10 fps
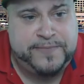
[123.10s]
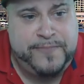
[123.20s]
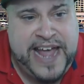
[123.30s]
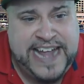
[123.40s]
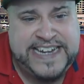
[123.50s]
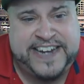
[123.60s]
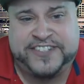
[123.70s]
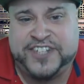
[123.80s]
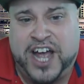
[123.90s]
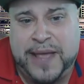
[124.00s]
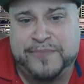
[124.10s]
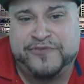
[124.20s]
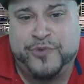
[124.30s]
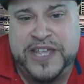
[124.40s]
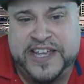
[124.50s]
demand at a time
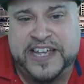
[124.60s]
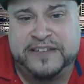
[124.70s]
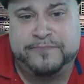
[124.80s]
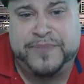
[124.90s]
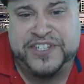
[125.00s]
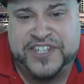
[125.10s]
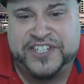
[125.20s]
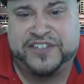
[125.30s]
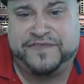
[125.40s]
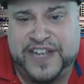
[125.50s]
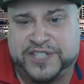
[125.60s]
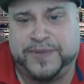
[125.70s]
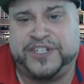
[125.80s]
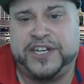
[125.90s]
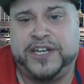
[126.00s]
of weak business
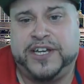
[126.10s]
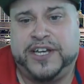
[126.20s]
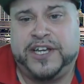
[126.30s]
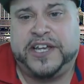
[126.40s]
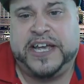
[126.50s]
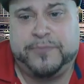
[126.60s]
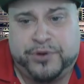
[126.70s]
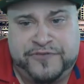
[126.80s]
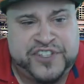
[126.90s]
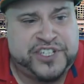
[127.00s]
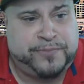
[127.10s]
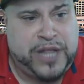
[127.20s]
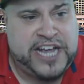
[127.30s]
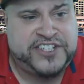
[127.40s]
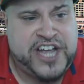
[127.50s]
investment, improve the
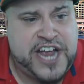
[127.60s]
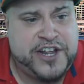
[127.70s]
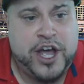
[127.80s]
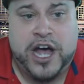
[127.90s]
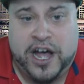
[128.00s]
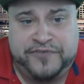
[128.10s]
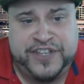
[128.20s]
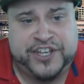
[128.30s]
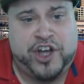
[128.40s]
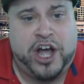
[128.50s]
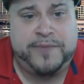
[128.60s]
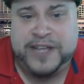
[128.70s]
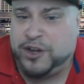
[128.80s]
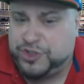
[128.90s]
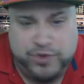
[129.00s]
supply side of the
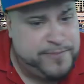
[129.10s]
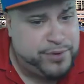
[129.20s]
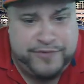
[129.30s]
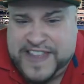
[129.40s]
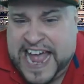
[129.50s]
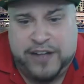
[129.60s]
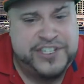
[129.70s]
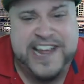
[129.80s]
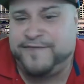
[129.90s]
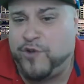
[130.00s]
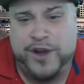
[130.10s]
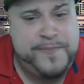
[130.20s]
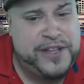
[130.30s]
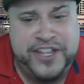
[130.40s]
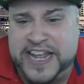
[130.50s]
economy, and also improve the housing
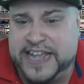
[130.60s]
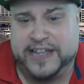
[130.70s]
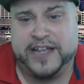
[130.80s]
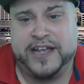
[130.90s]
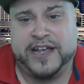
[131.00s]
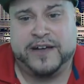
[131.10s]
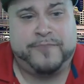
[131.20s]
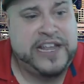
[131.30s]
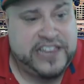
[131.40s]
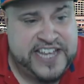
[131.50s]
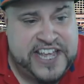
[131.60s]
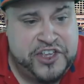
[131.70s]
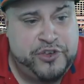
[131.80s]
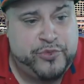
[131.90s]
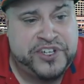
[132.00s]
affordability by linking
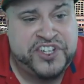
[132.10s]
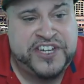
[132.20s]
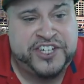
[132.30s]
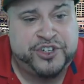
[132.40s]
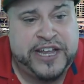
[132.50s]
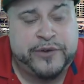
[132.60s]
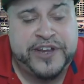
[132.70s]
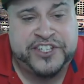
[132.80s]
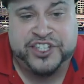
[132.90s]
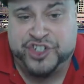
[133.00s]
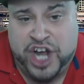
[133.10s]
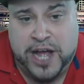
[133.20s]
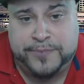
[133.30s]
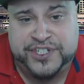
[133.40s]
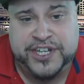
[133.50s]
new residential areas to
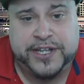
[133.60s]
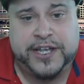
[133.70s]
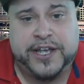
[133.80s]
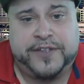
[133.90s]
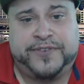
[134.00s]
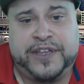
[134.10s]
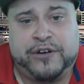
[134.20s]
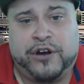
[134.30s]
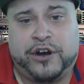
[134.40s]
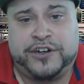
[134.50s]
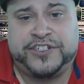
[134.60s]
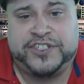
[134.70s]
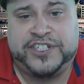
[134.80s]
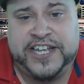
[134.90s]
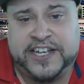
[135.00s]
jobs. There are
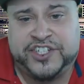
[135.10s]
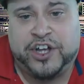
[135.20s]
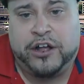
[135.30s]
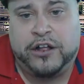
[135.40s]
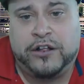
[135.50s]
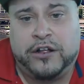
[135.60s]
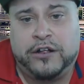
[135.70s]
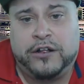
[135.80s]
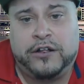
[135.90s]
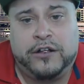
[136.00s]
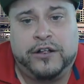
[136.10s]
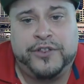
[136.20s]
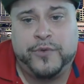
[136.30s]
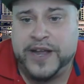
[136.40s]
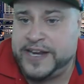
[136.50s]
ticks all
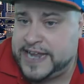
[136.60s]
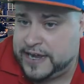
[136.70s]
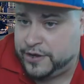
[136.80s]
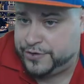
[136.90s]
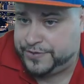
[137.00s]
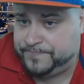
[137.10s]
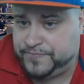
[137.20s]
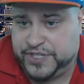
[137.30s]
the way down.